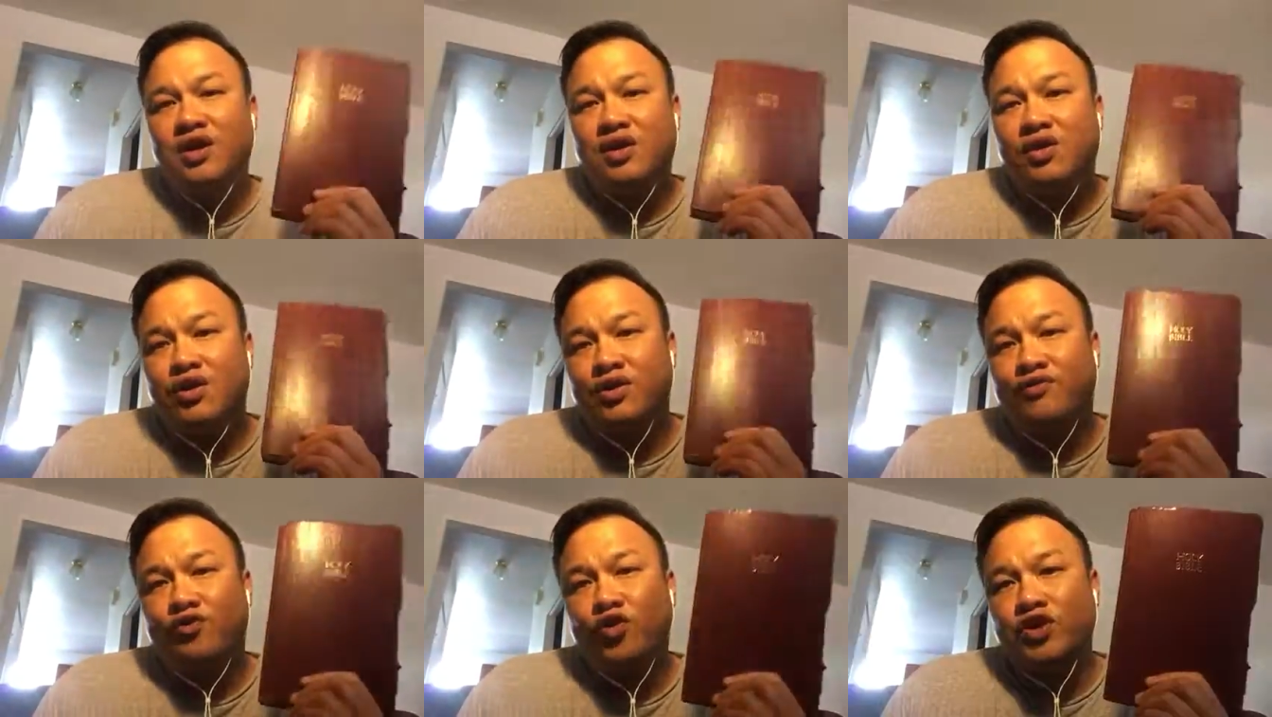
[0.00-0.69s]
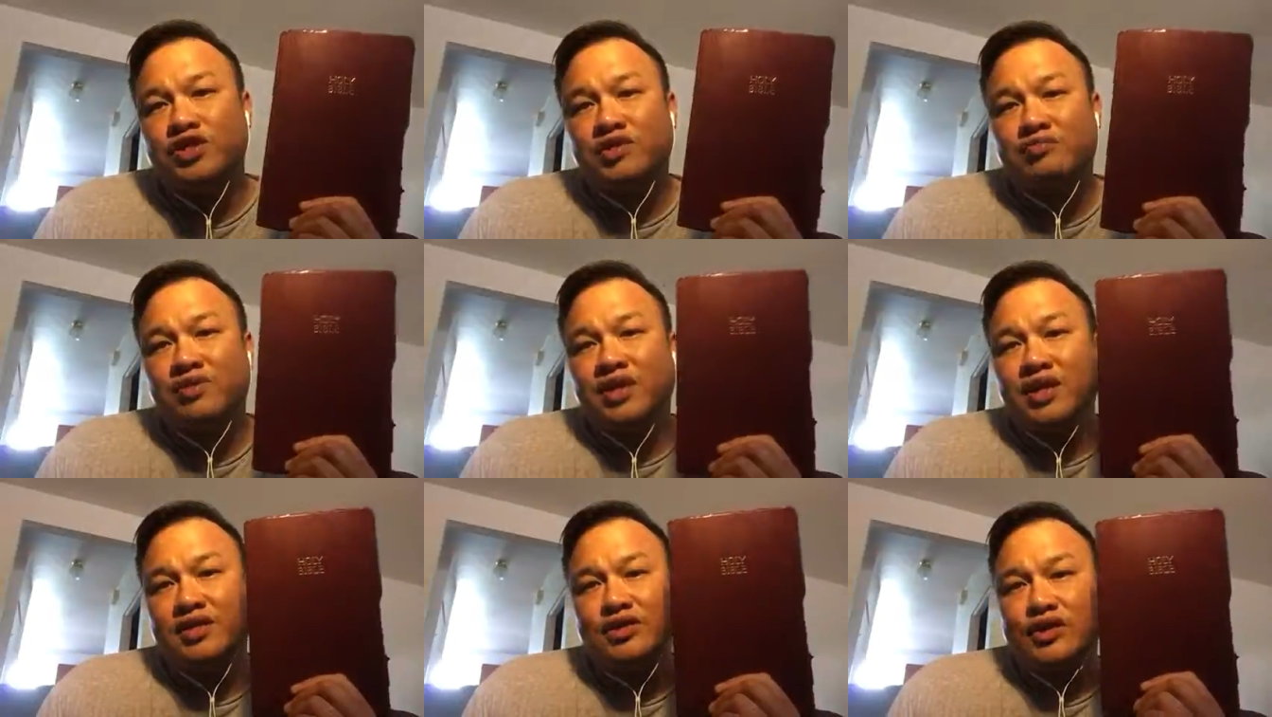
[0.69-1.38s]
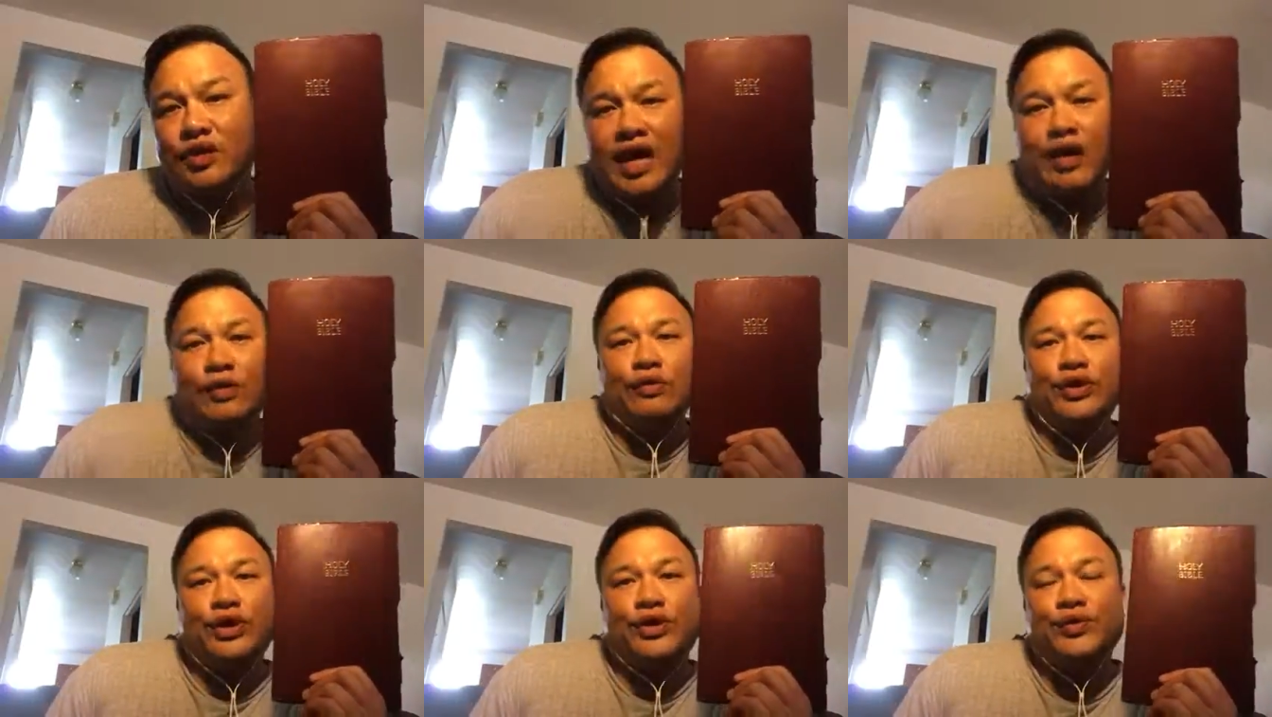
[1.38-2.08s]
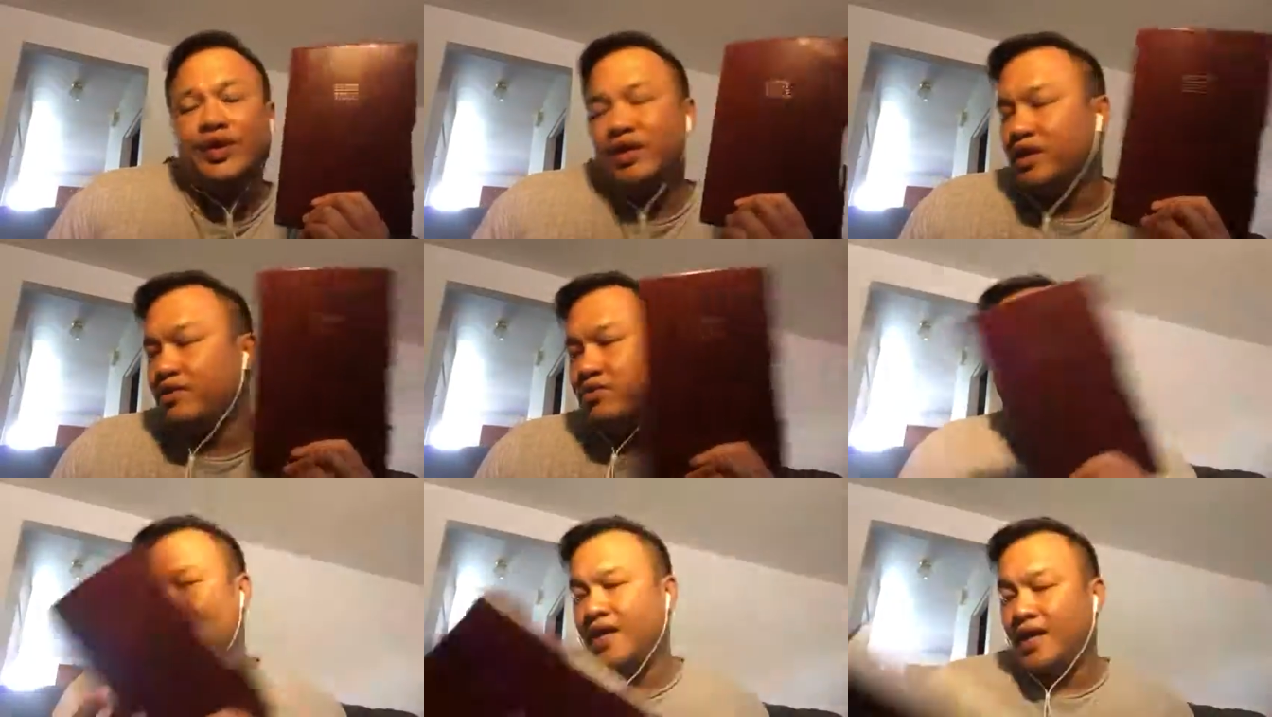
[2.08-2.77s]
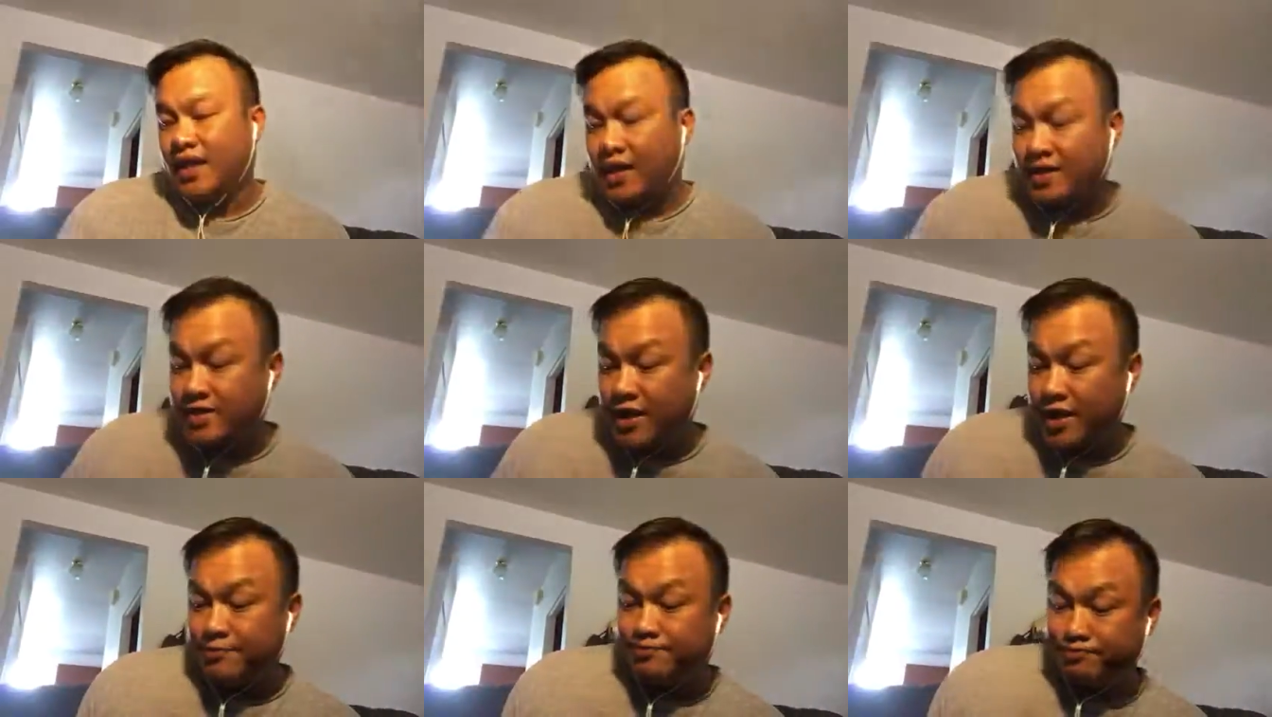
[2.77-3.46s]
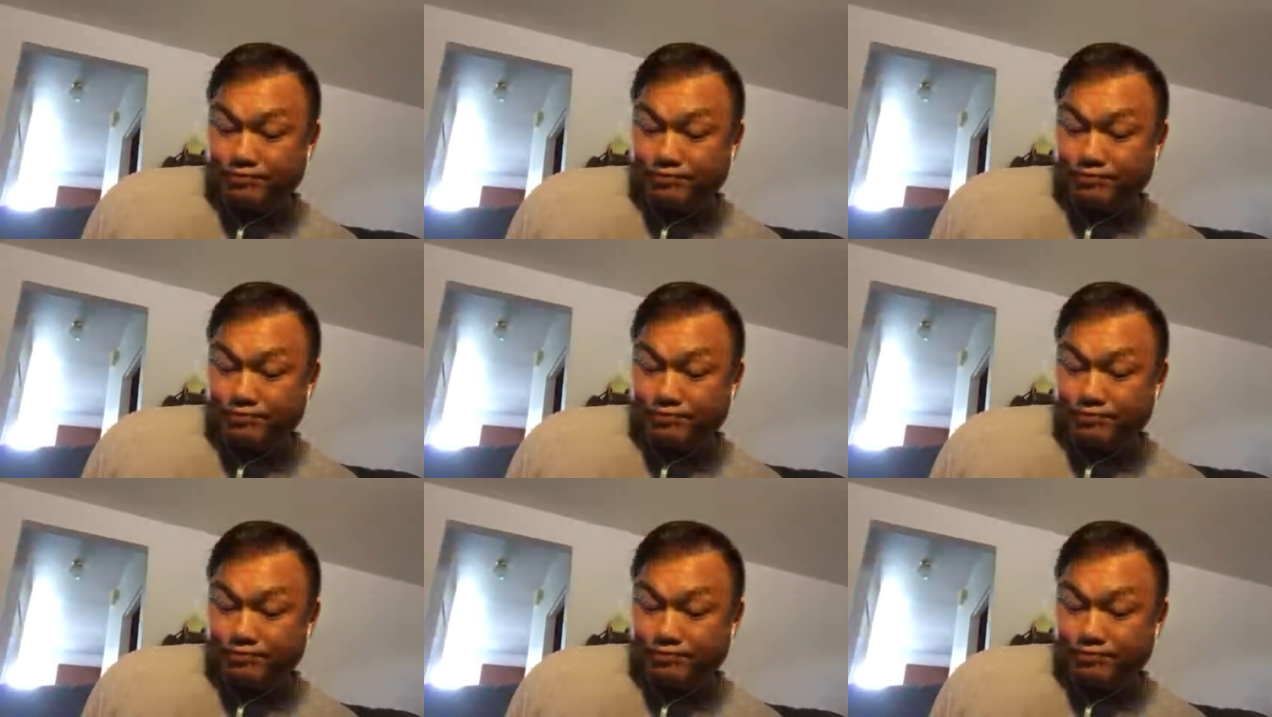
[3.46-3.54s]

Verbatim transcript: or forcing me, and so I don't know, and whatnot. Like I said,